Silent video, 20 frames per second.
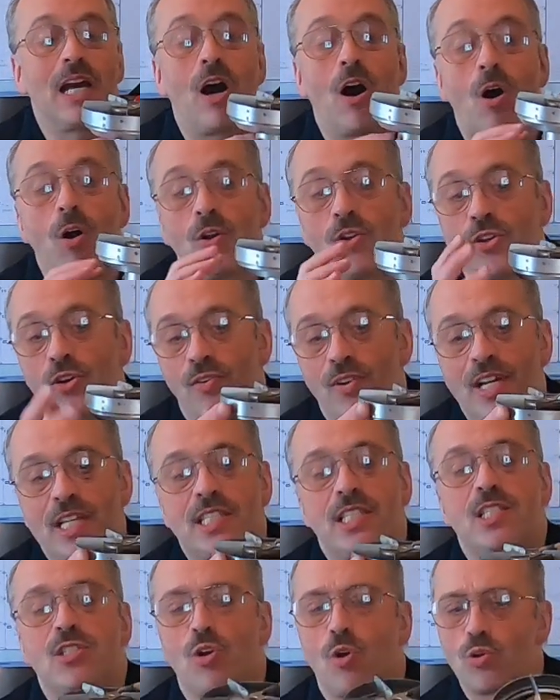All the
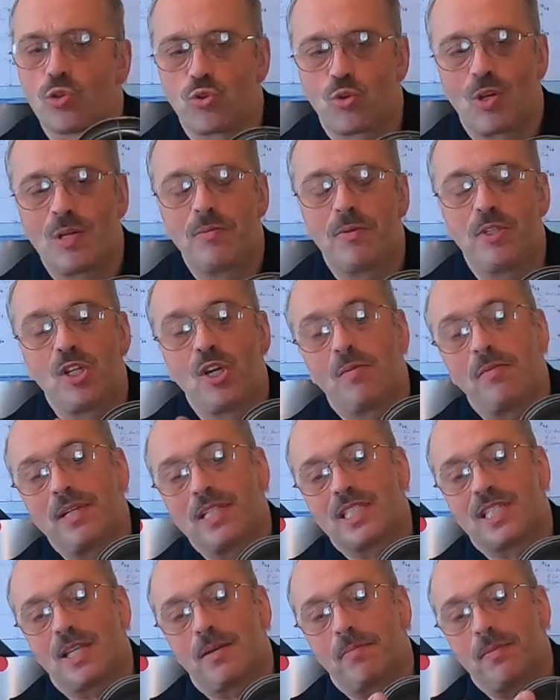rest is also aluminum,
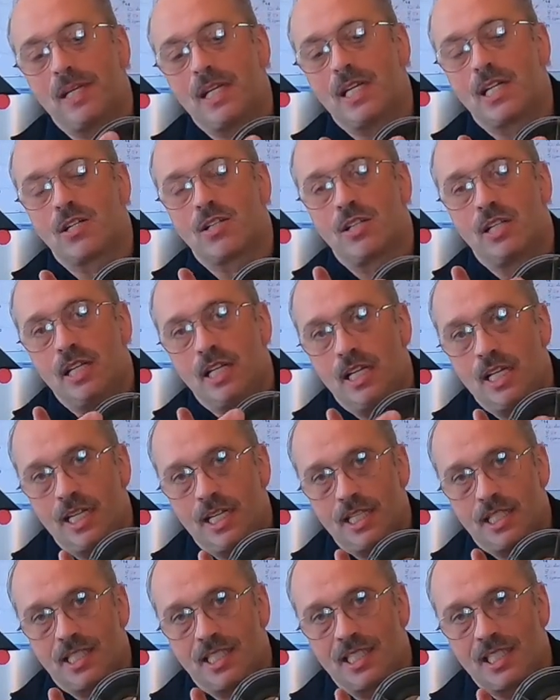except here
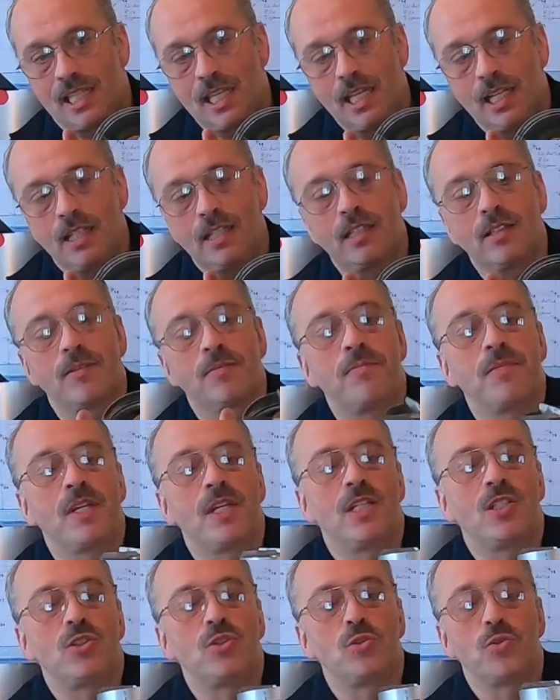it's steel
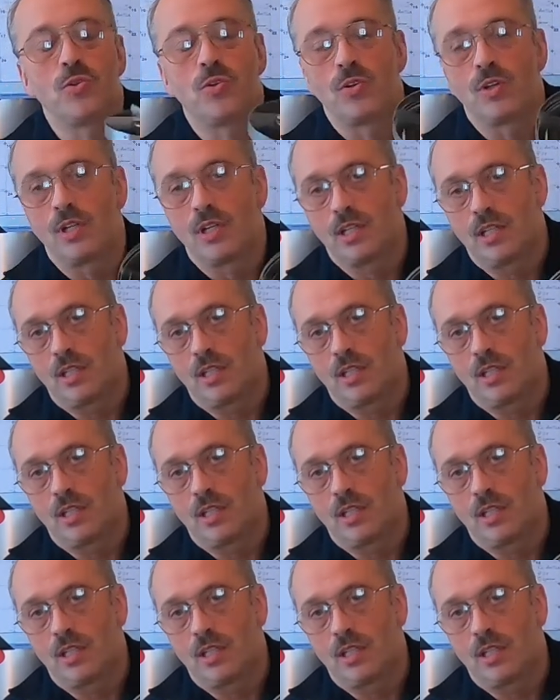to